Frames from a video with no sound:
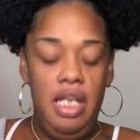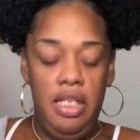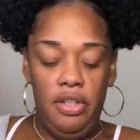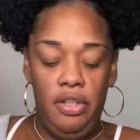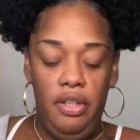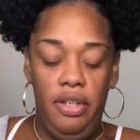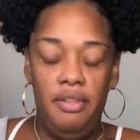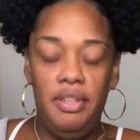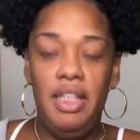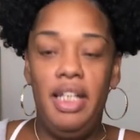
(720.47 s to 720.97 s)

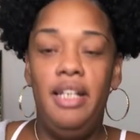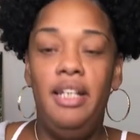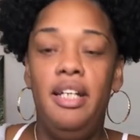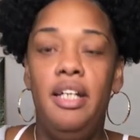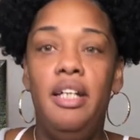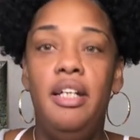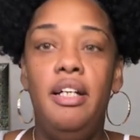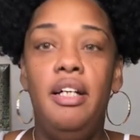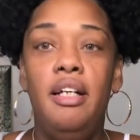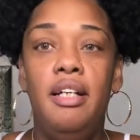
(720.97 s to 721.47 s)
So I was like,
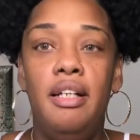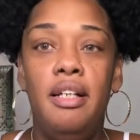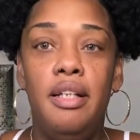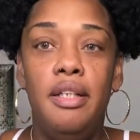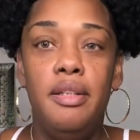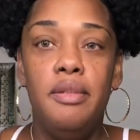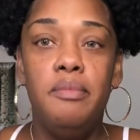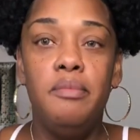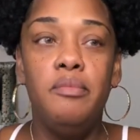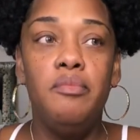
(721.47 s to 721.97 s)

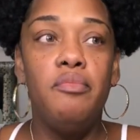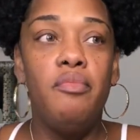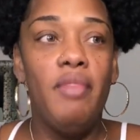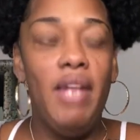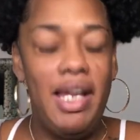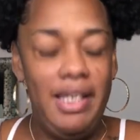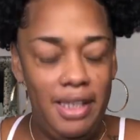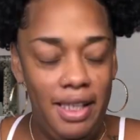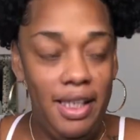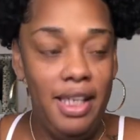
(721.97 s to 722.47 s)

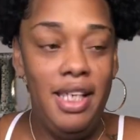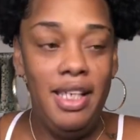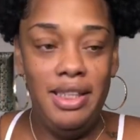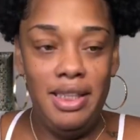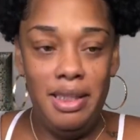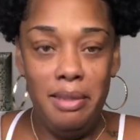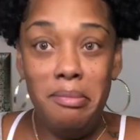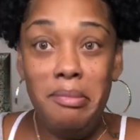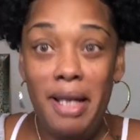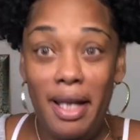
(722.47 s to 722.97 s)
I did kiss
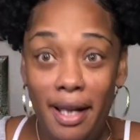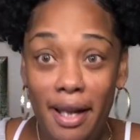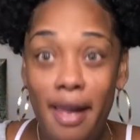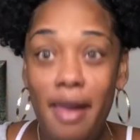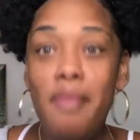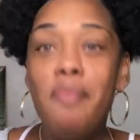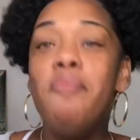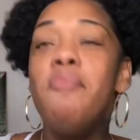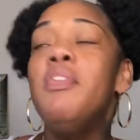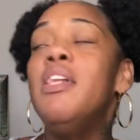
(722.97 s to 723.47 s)
him by,
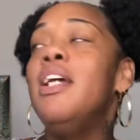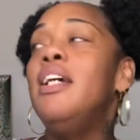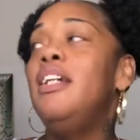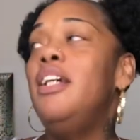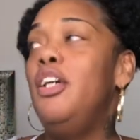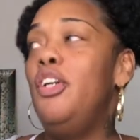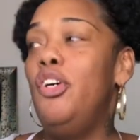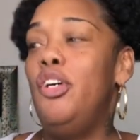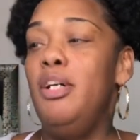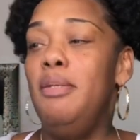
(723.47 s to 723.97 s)

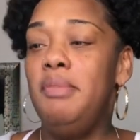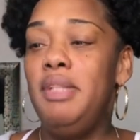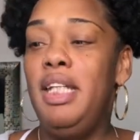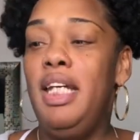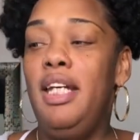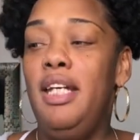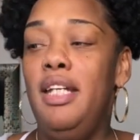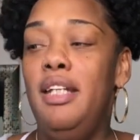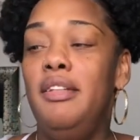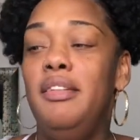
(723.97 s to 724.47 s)
you know what I'm
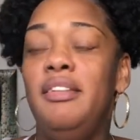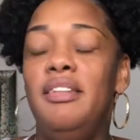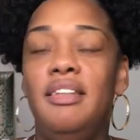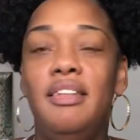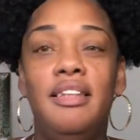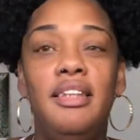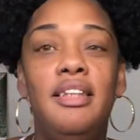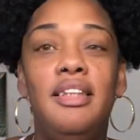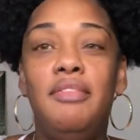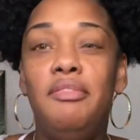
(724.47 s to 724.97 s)
saying?
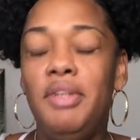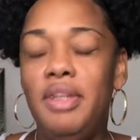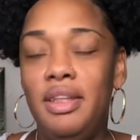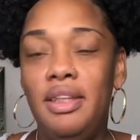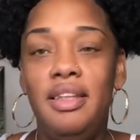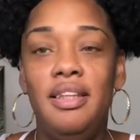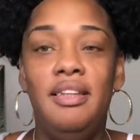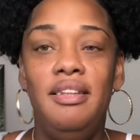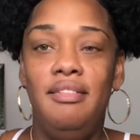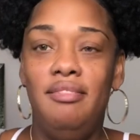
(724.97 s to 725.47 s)
And it
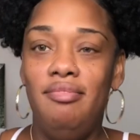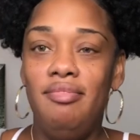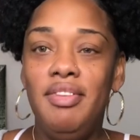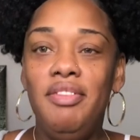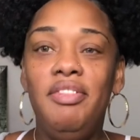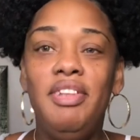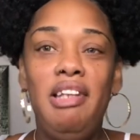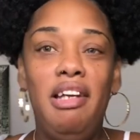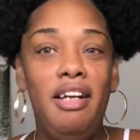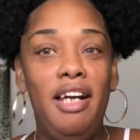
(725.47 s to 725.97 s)
was
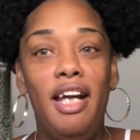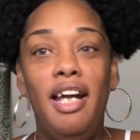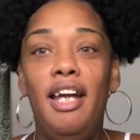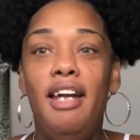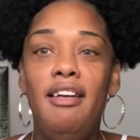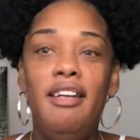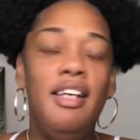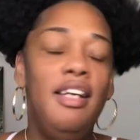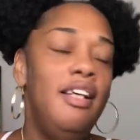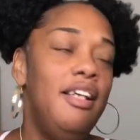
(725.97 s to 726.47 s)
all right,
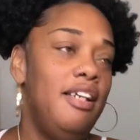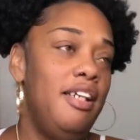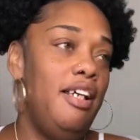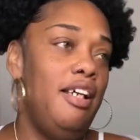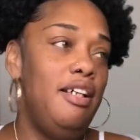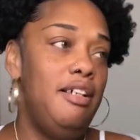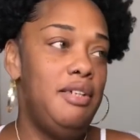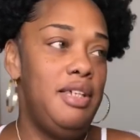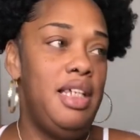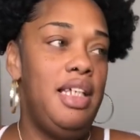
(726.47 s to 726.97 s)
you
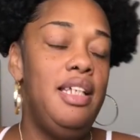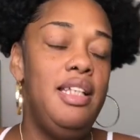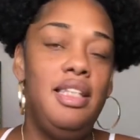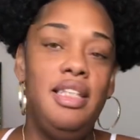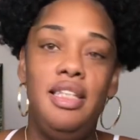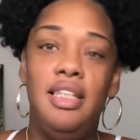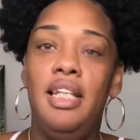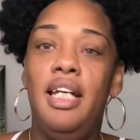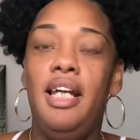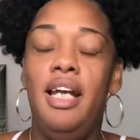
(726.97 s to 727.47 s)
know what I'm saying? And
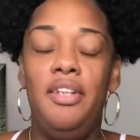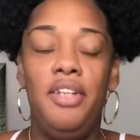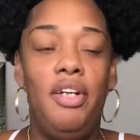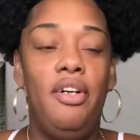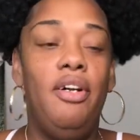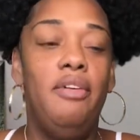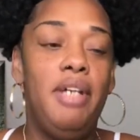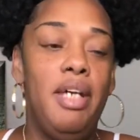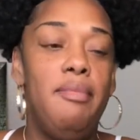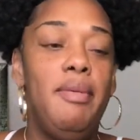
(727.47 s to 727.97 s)
then I got the
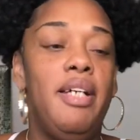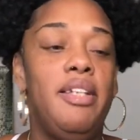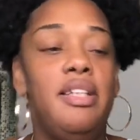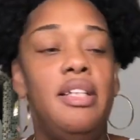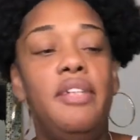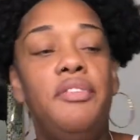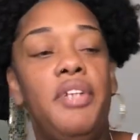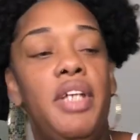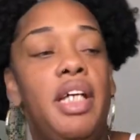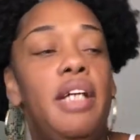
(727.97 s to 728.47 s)
car, came to the house and
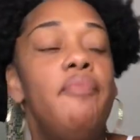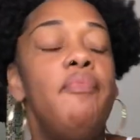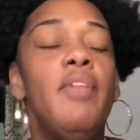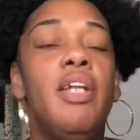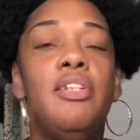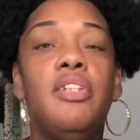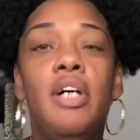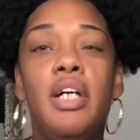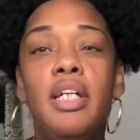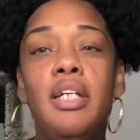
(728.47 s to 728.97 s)
everything.
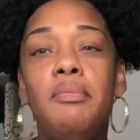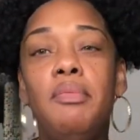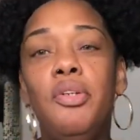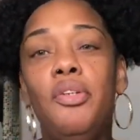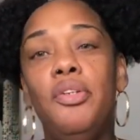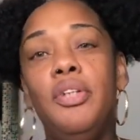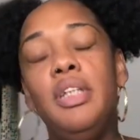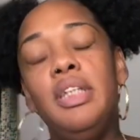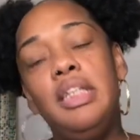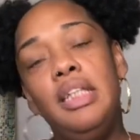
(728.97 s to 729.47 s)
So I ended up
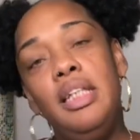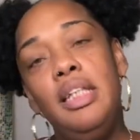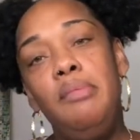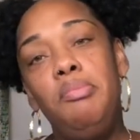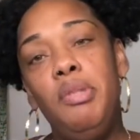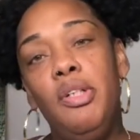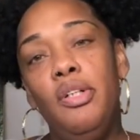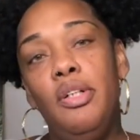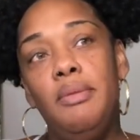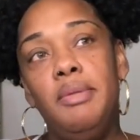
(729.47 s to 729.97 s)
going to sleep,
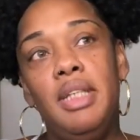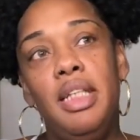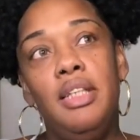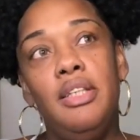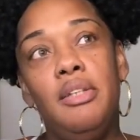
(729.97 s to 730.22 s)
you know what I'm saying?